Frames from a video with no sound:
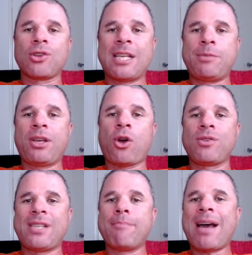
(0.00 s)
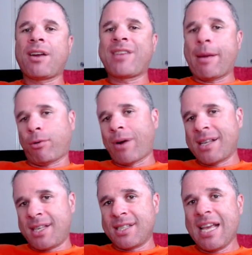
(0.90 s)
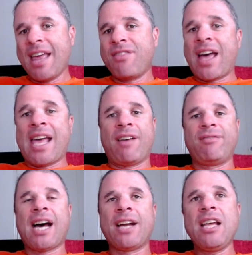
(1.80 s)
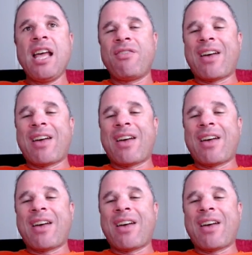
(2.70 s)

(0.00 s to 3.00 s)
is because the amount of capital raisings they have done.